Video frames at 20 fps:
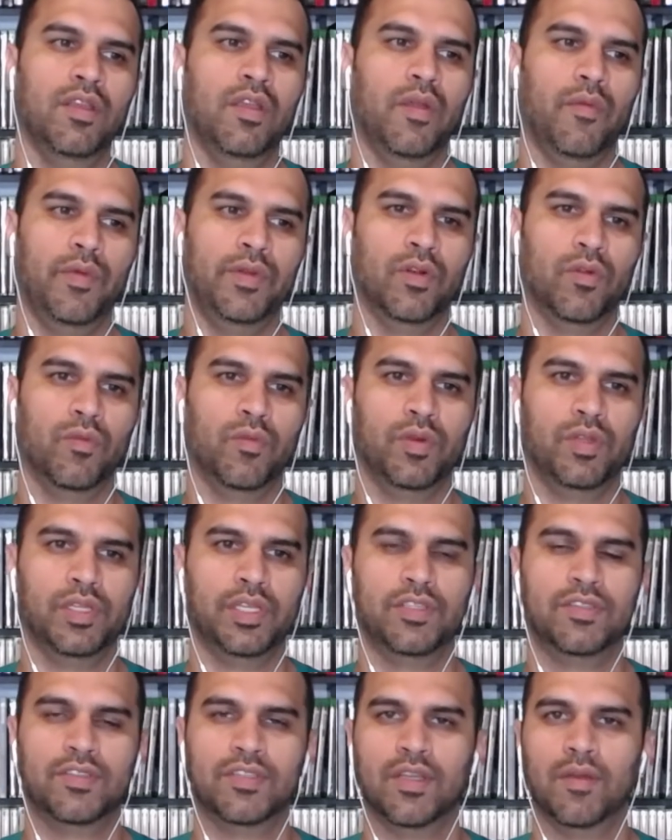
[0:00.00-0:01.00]
We don't really
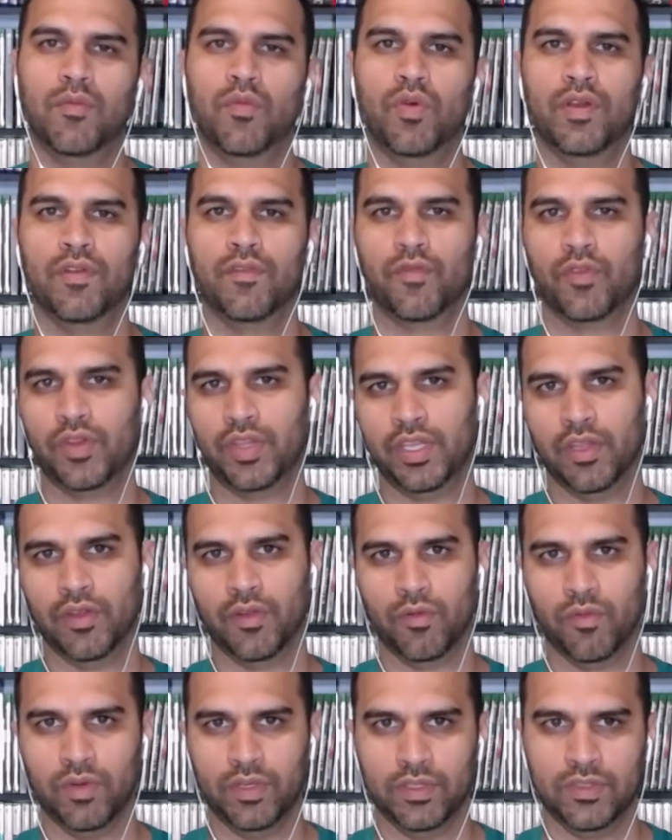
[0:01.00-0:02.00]
sub one for the other
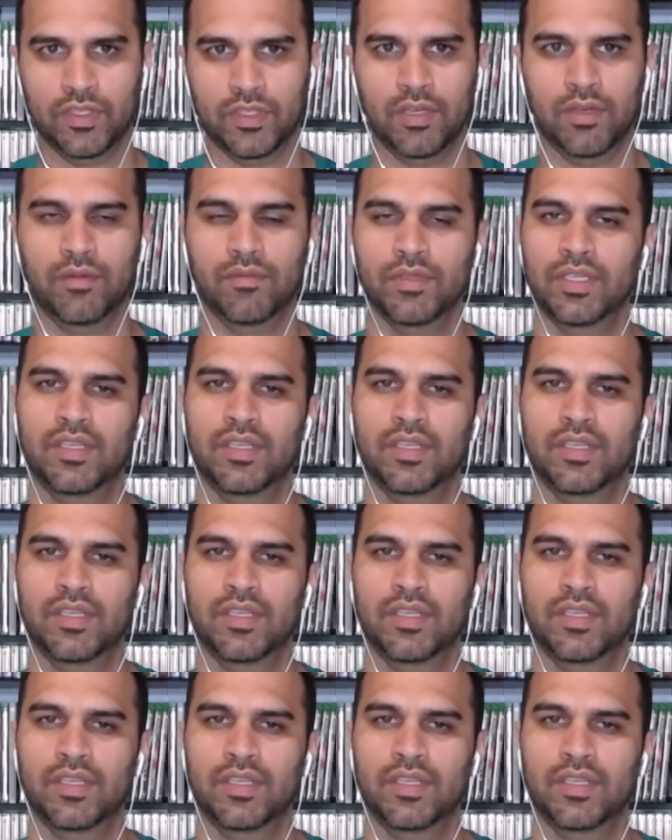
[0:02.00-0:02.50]
one. So